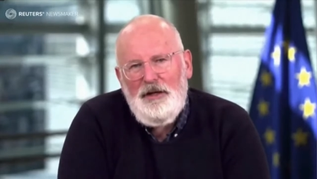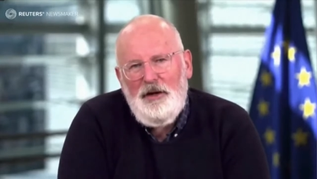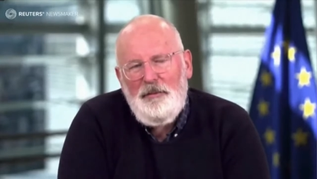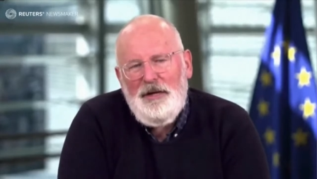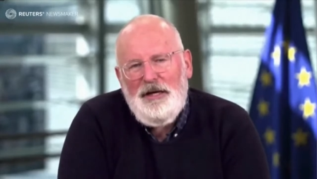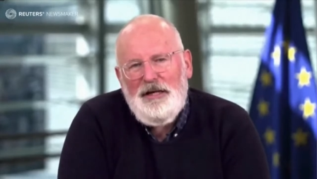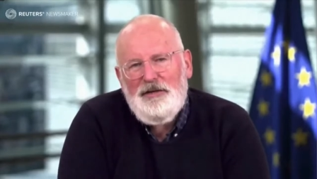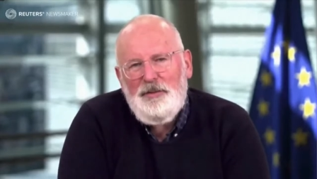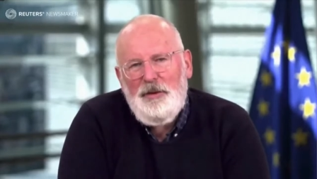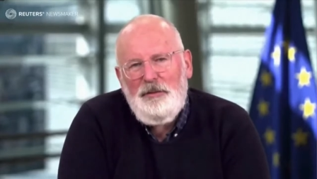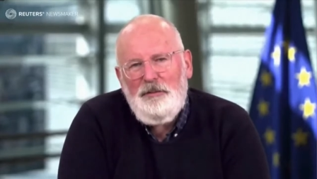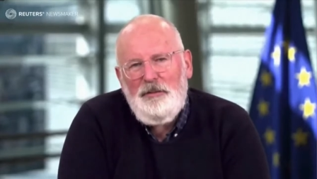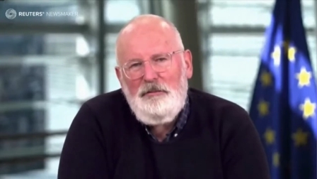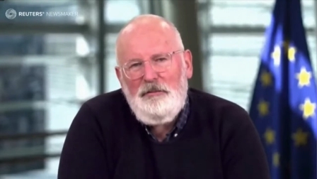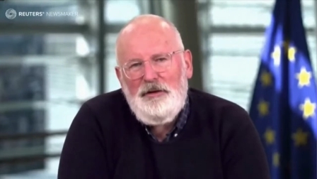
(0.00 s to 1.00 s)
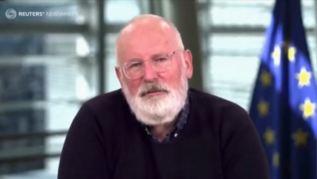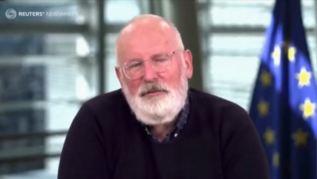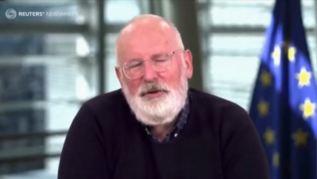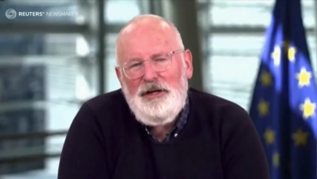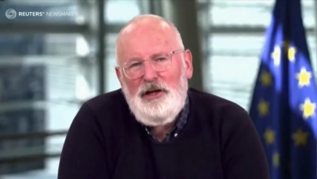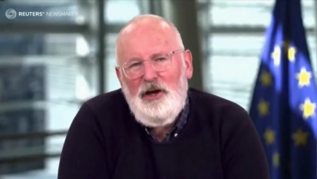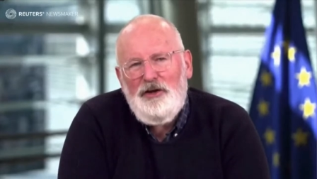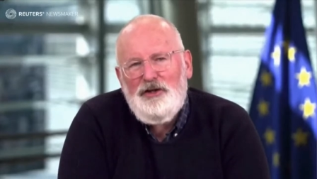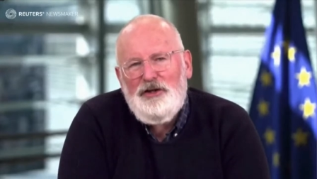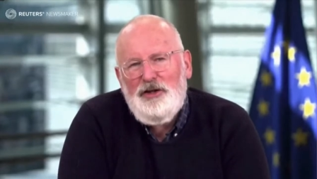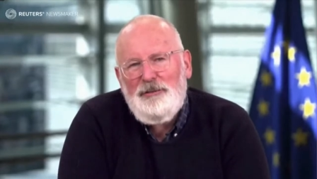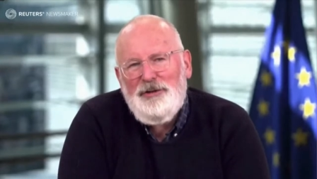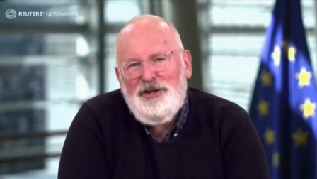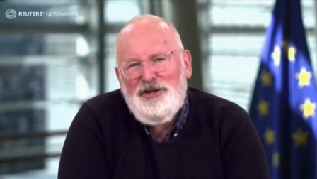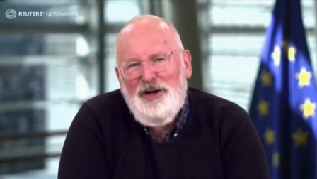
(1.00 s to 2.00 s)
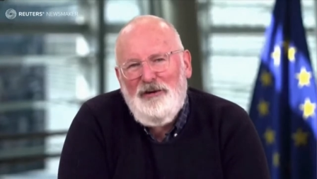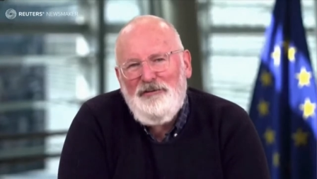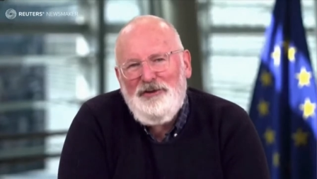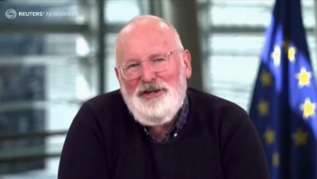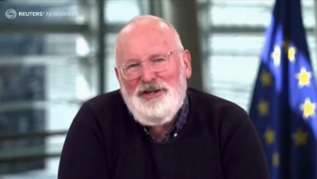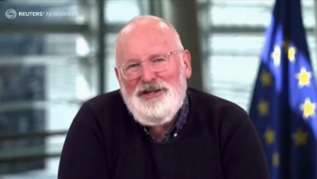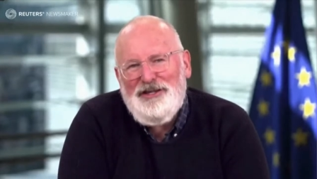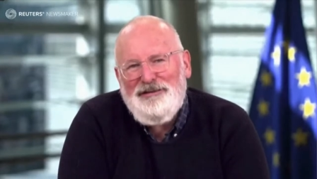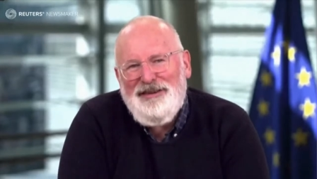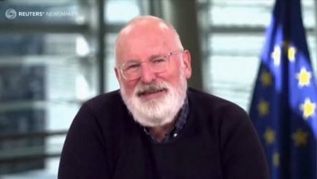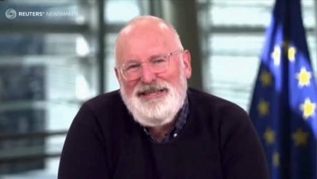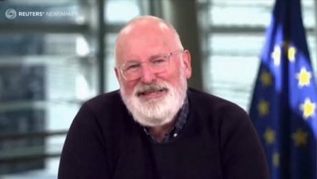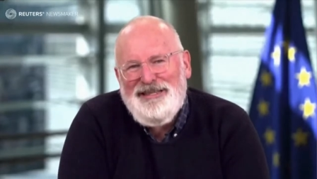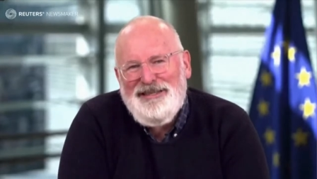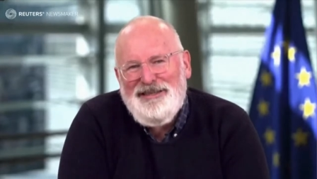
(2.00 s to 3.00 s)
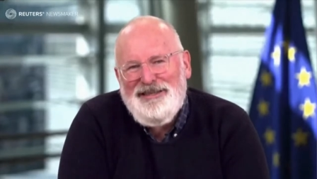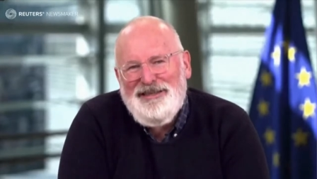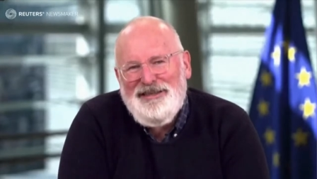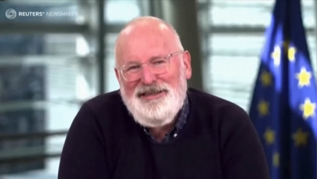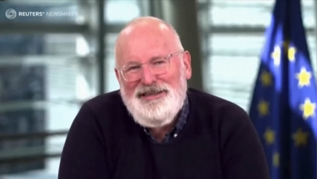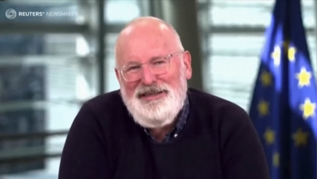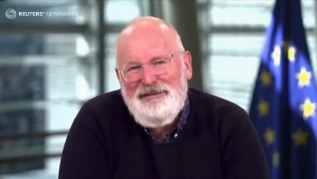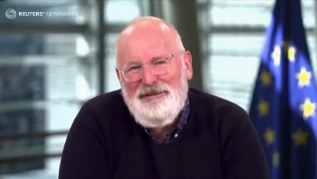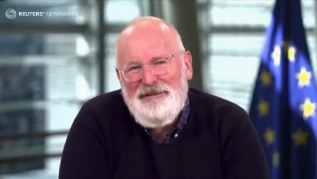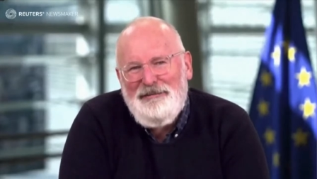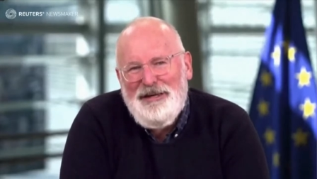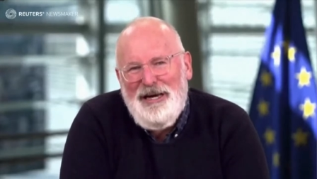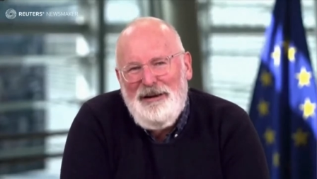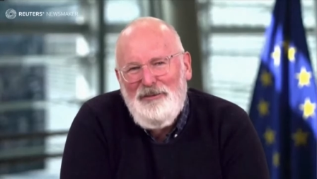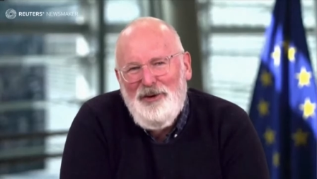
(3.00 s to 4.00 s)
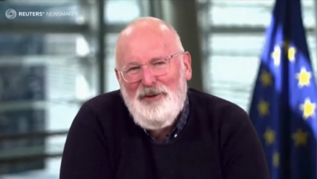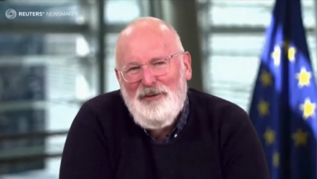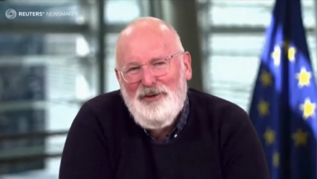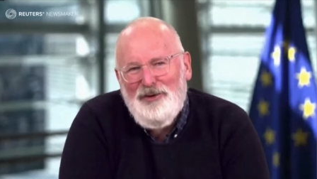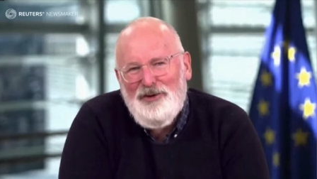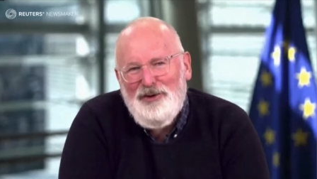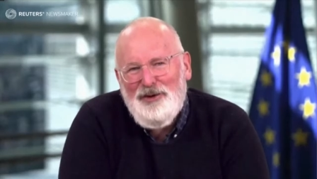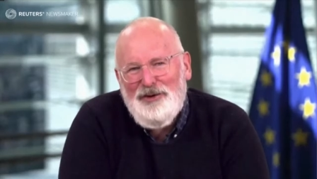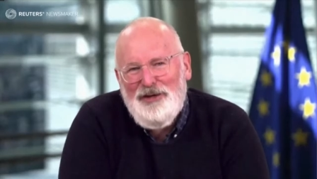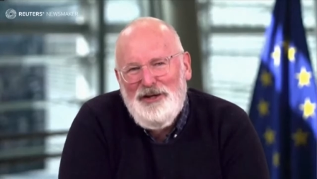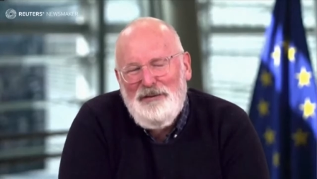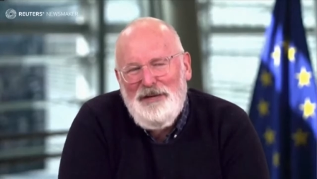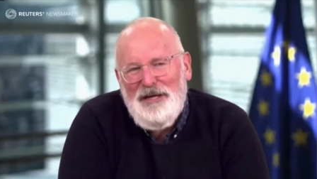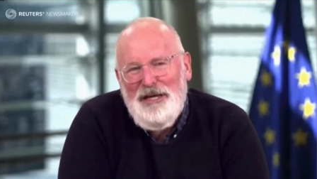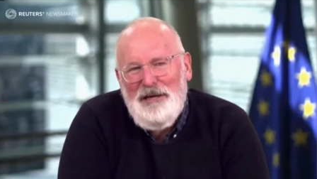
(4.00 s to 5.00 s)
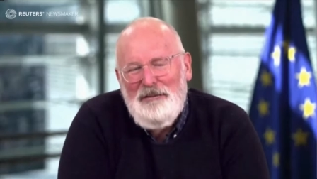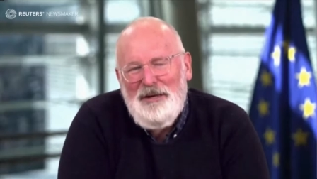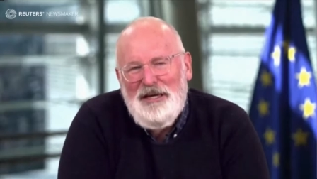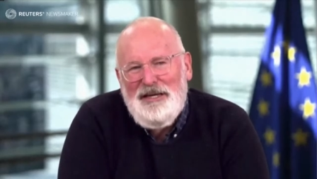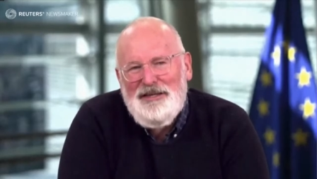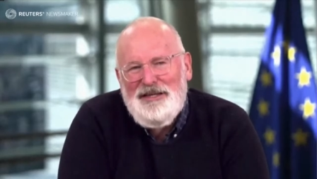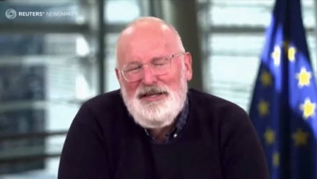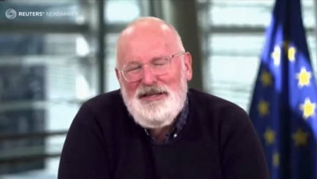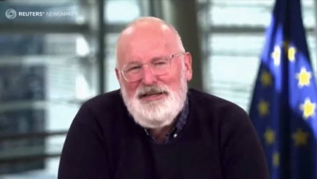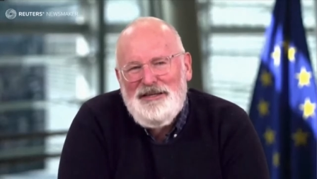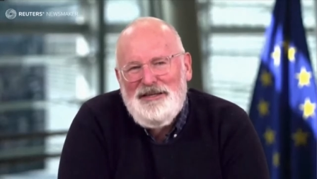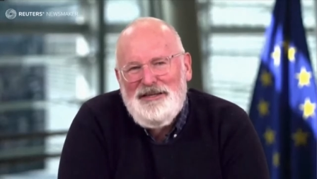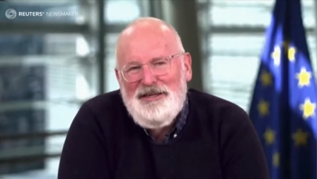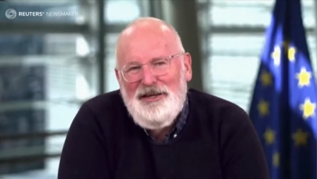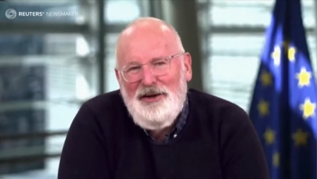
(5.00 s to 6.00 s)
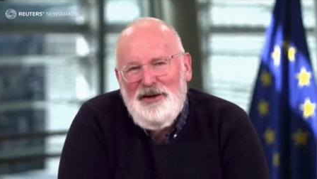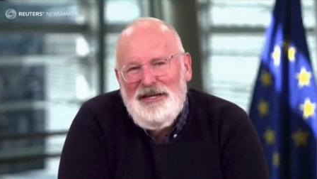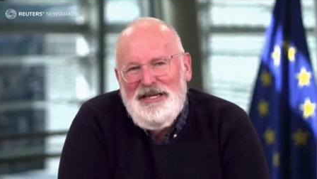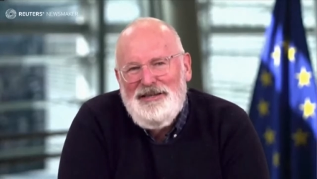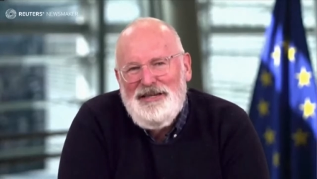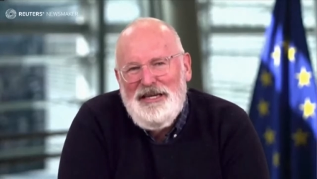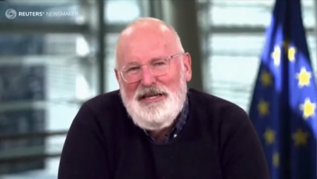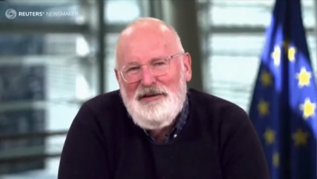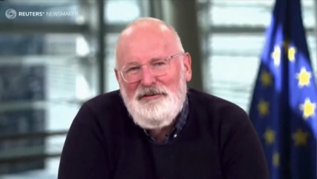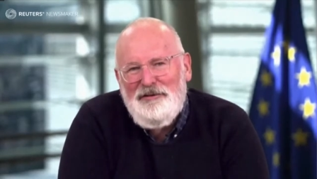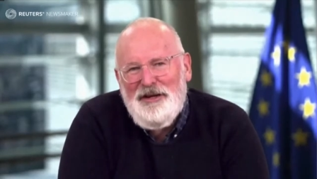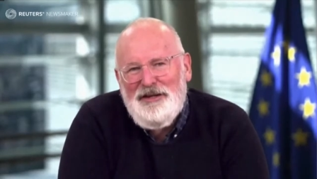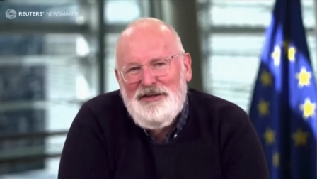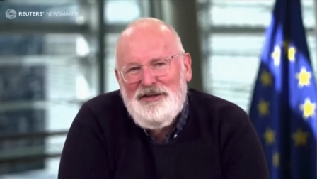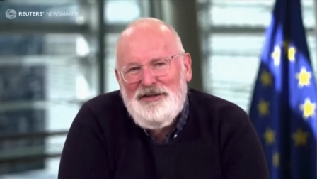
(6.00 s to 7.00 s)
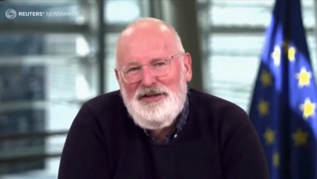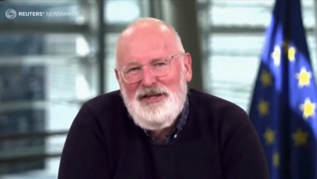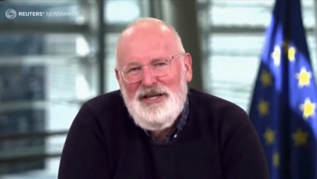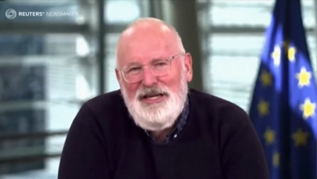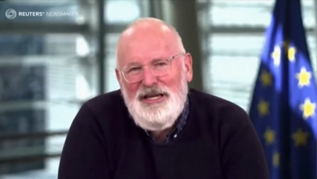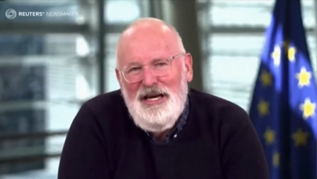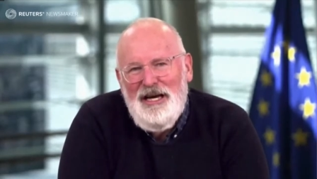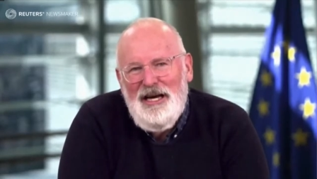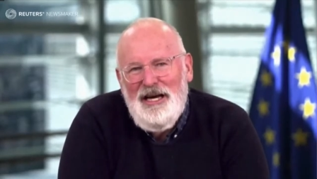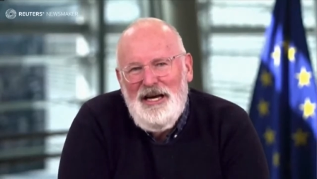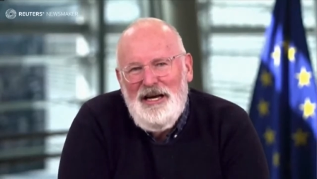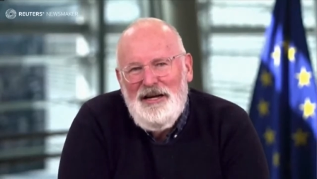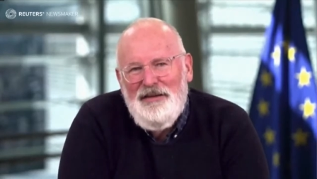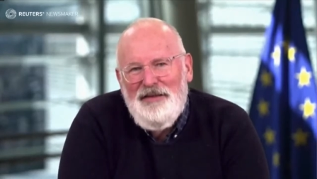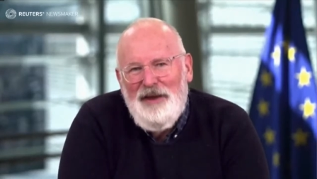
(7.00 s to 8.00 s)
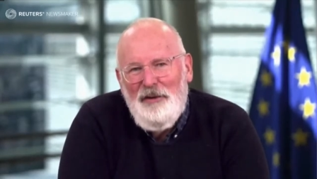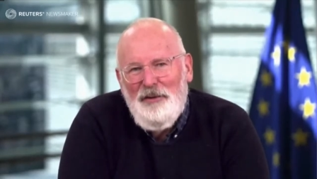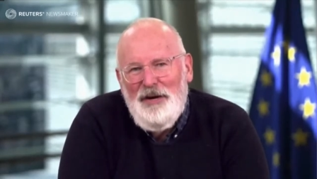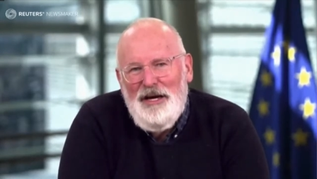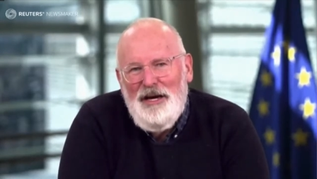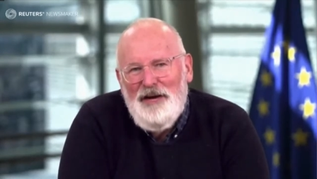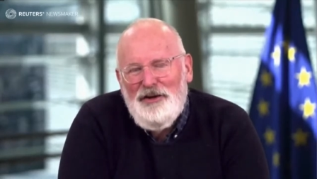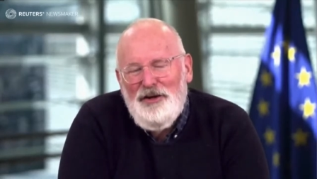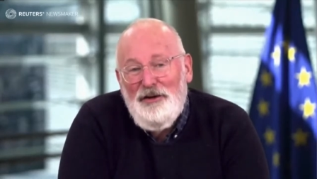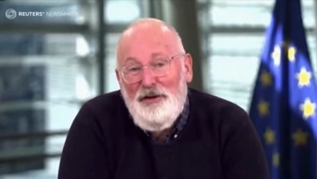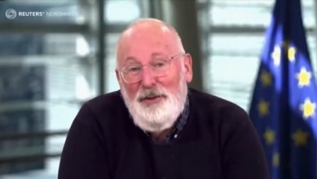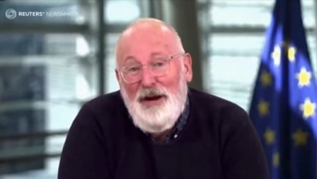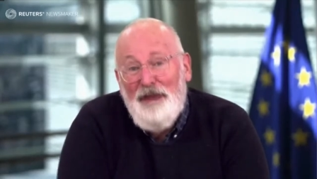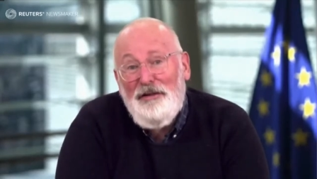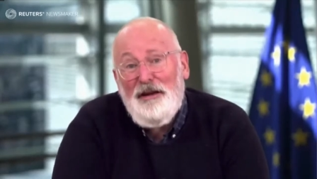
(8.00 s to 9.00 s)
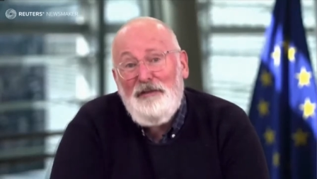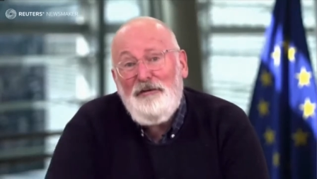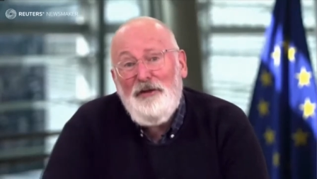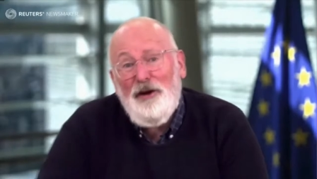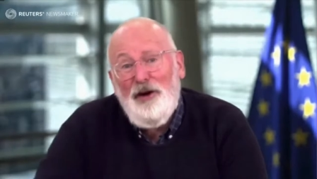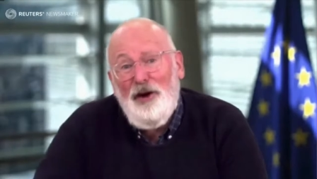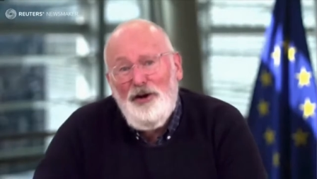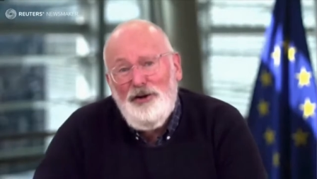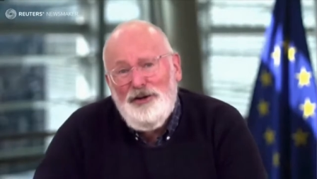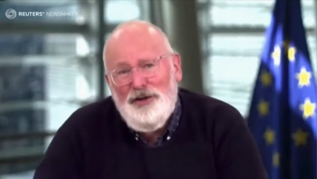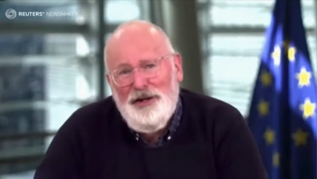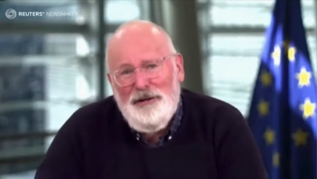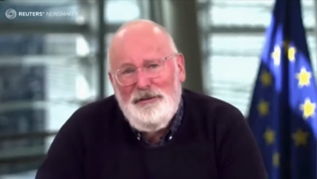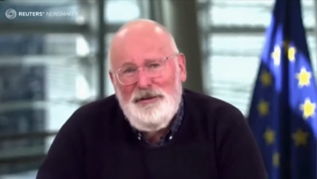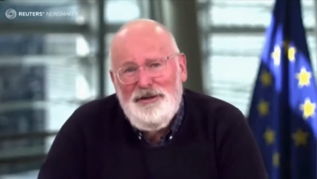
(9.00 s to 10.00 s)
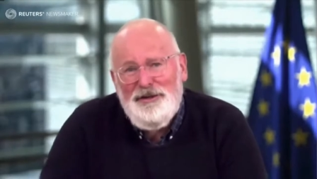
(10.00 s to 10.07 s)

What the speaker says: You know, because we lost so much confidence of our citizens that we've become more and more short-term, because citizens are not easily convinced that we are doing the right thing for the long term.